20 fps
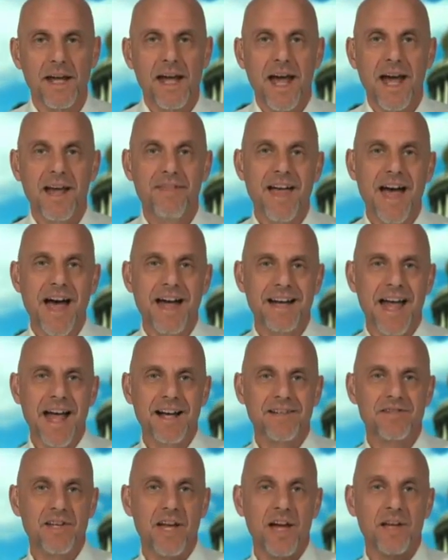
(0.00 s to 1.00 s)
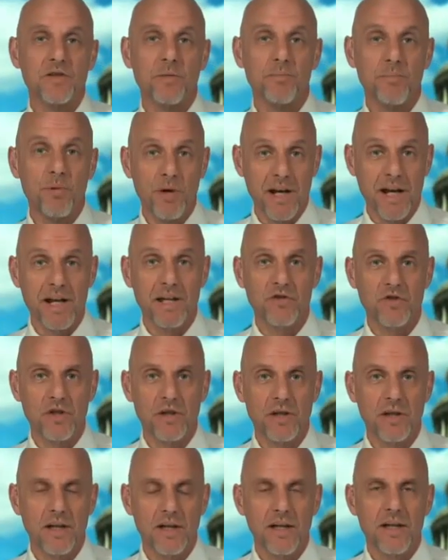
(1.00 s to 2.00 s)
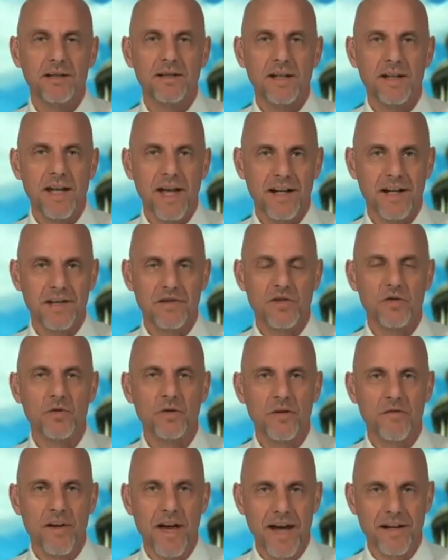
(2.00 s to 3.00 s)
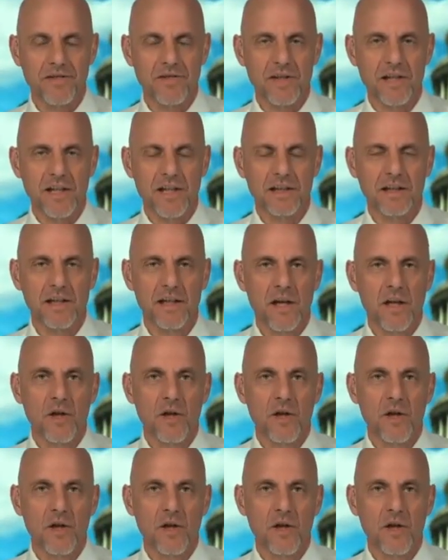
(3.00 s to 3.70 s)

And that acts as a bridge to get us to a vaccine.